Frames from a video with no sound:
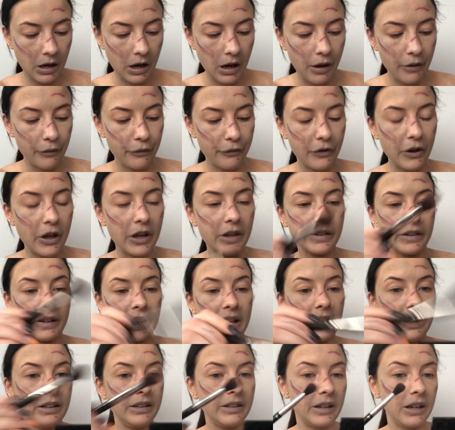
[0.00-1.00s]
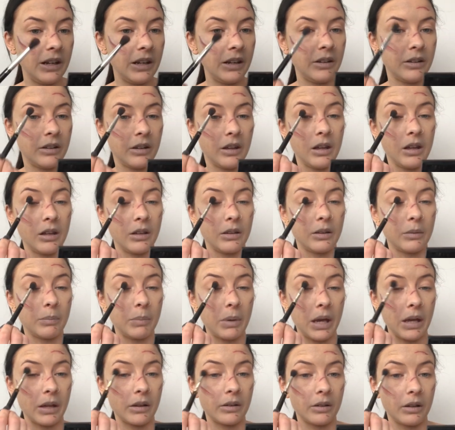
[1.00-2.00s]
At first he did
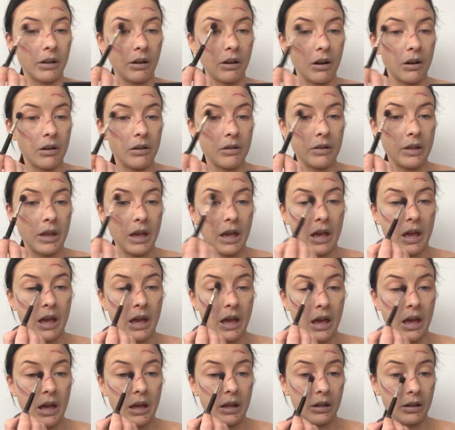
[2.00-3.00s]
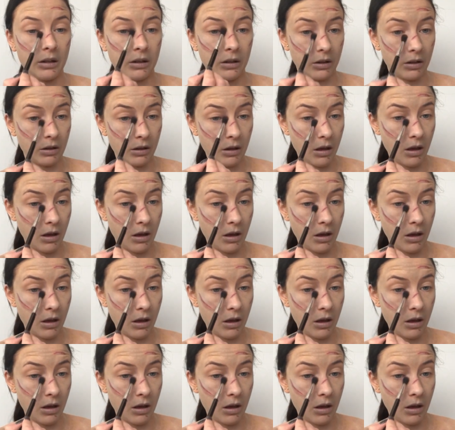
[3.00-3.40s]
expect to go there and